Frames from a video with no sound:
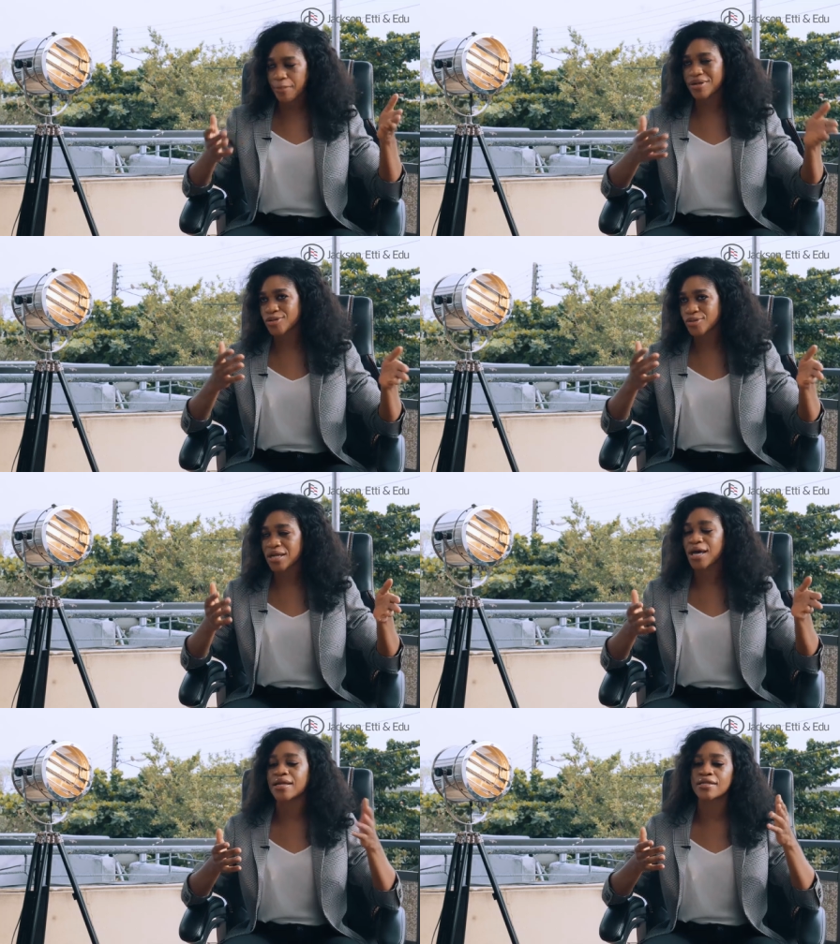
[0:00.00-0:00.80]
happened as well.
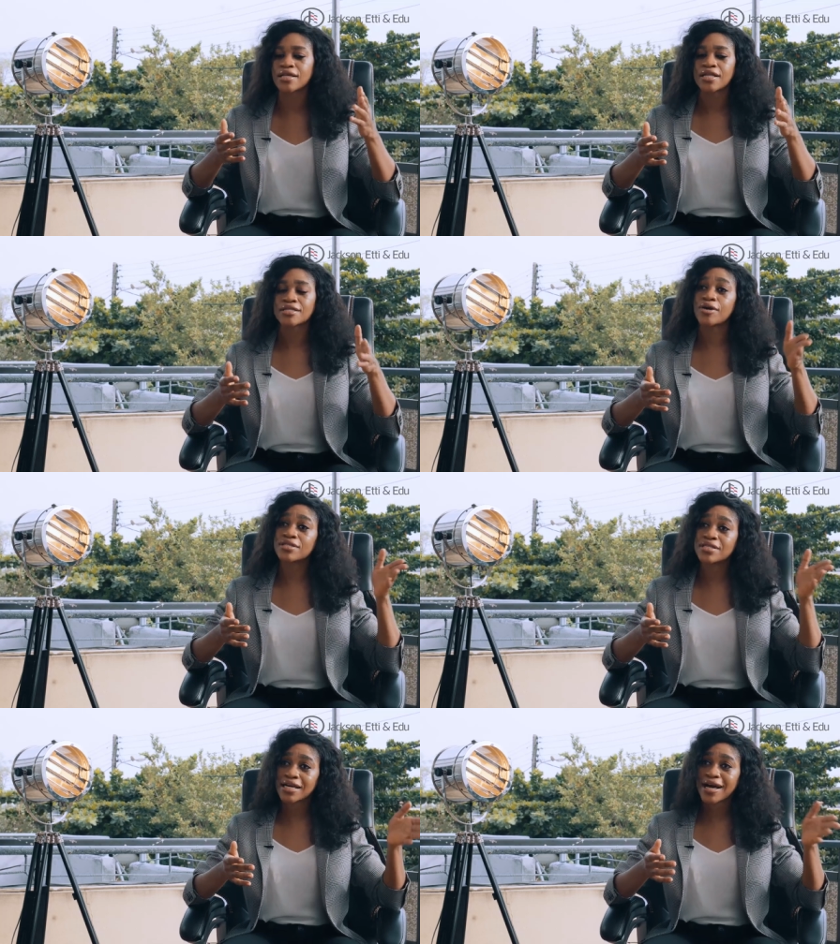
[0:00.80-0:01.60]
And then their
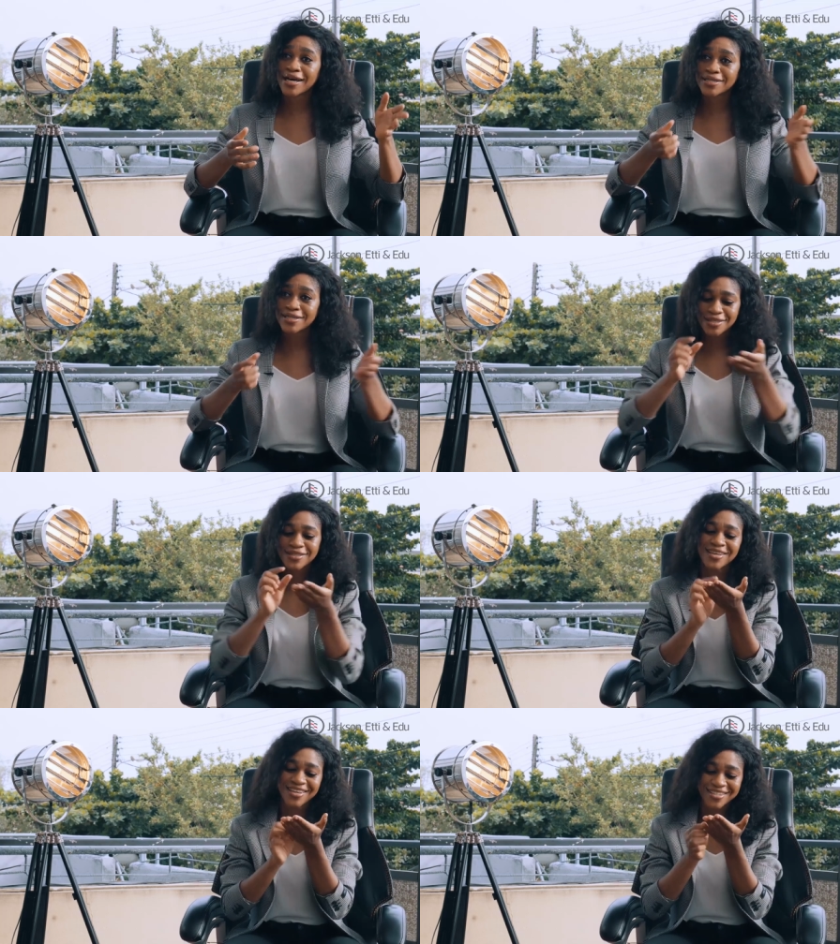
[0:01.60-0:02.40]
own deck had
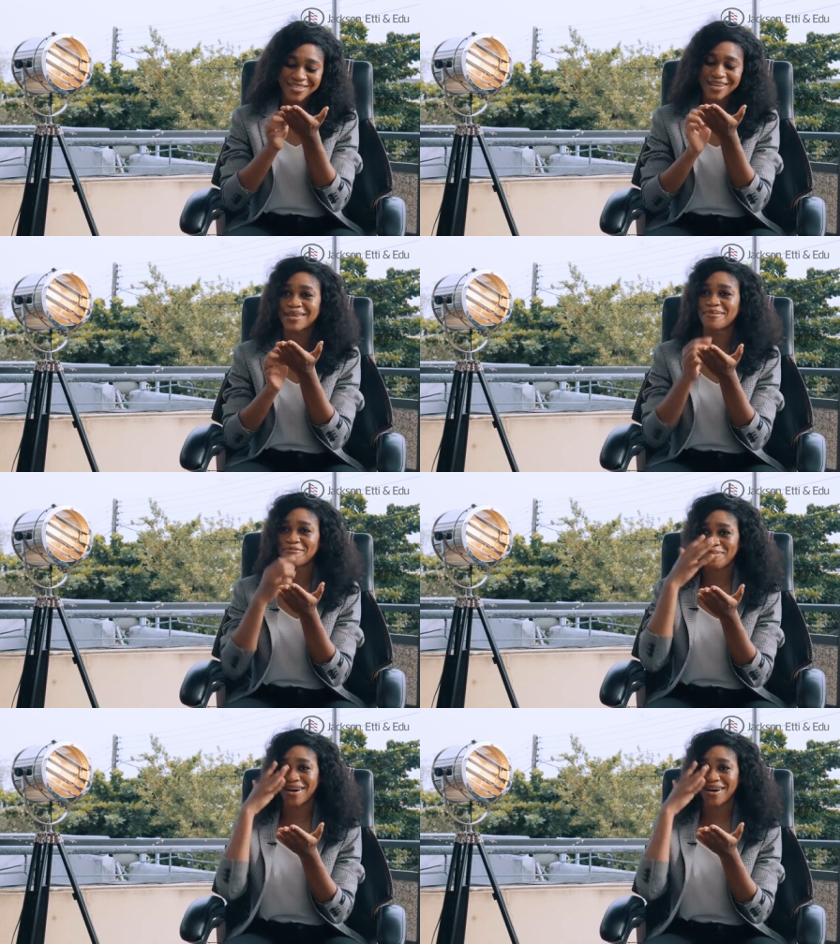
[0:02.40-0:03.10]
things that came from